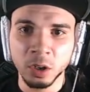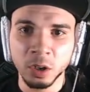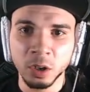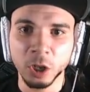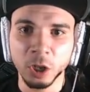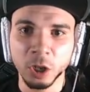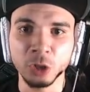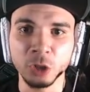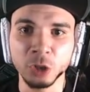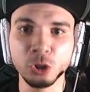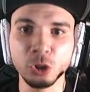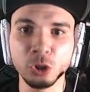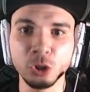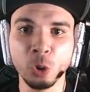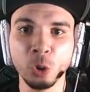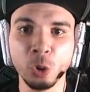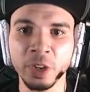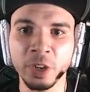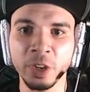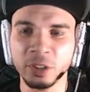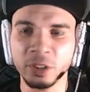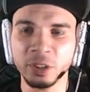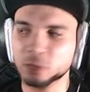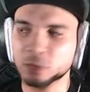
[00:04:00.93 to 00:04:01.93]
a
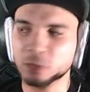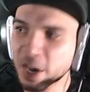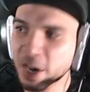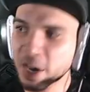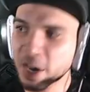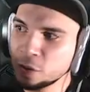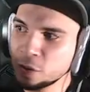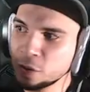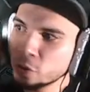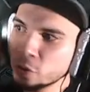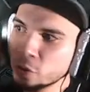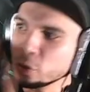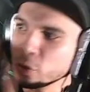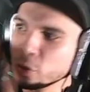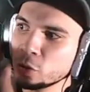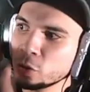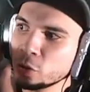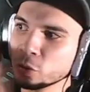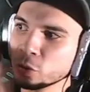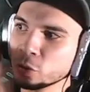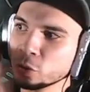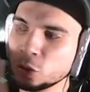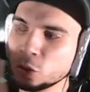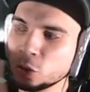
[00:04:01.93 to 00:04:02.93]
joint, right? You
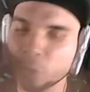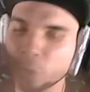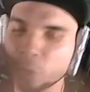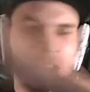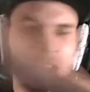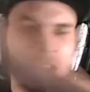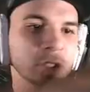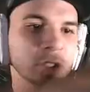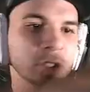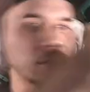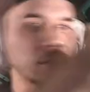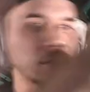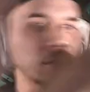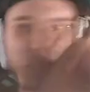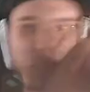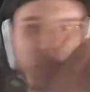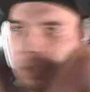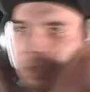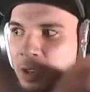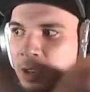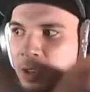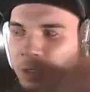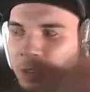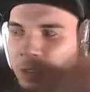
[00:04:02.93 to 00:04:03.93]
know joints.
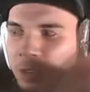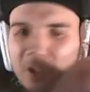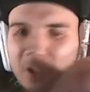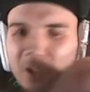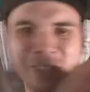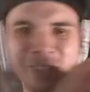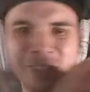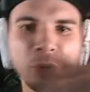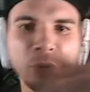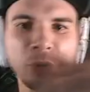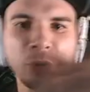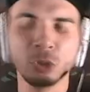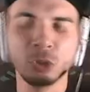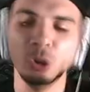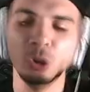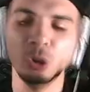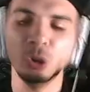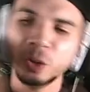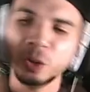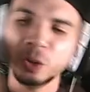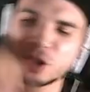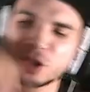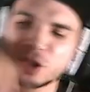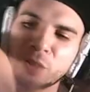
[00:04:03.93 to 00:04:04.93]
You guys know
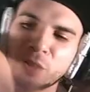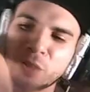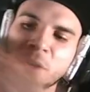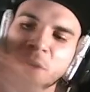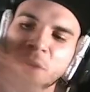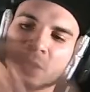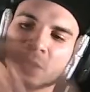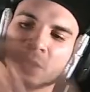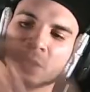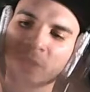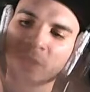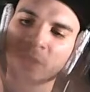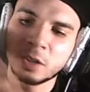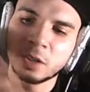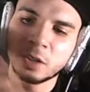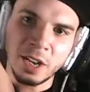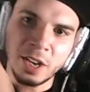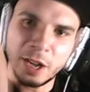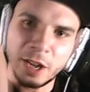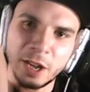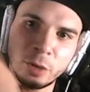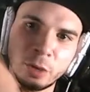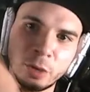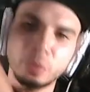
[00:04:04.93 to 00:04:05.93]
joints. Come on.
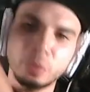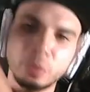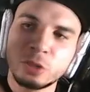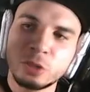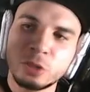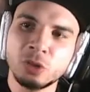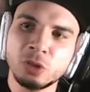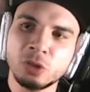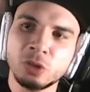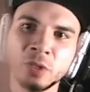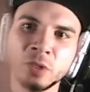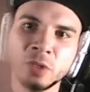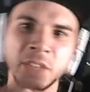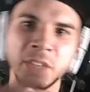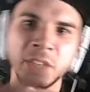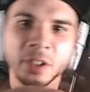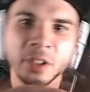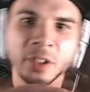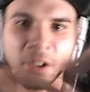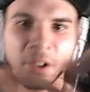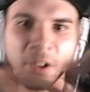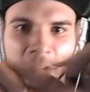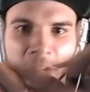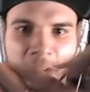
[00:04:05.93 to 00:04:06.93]
Elbow joint,
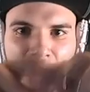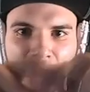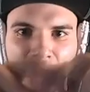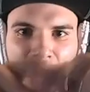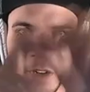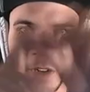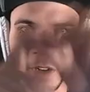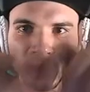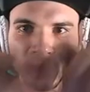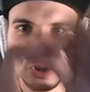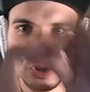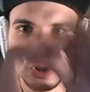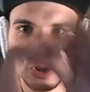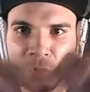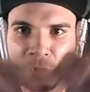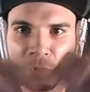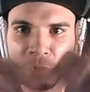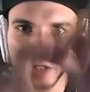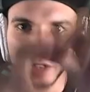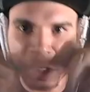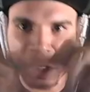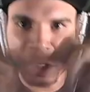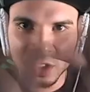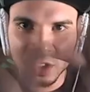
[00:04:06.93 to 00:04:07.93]
finger
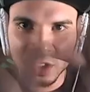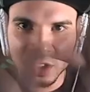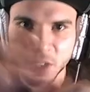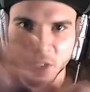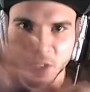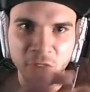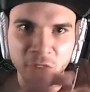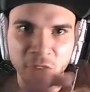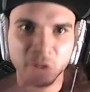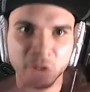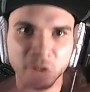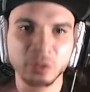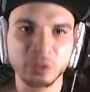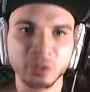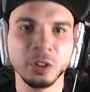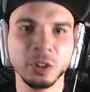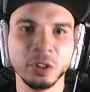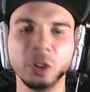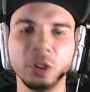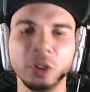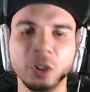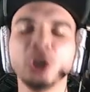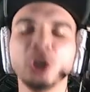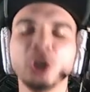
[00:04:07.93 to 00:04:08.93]
joints, you know,
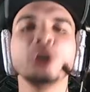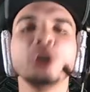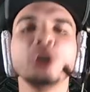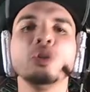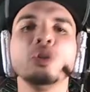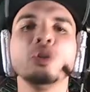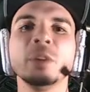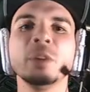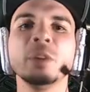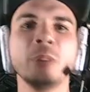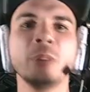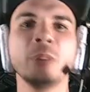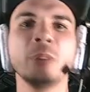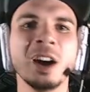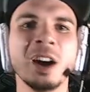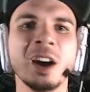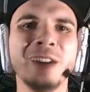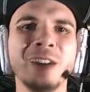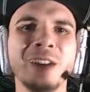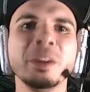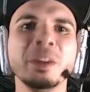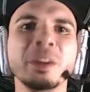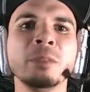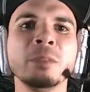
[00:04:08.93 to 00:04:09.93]
the human body.
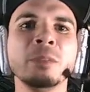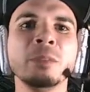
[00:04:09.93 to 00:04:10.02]
How many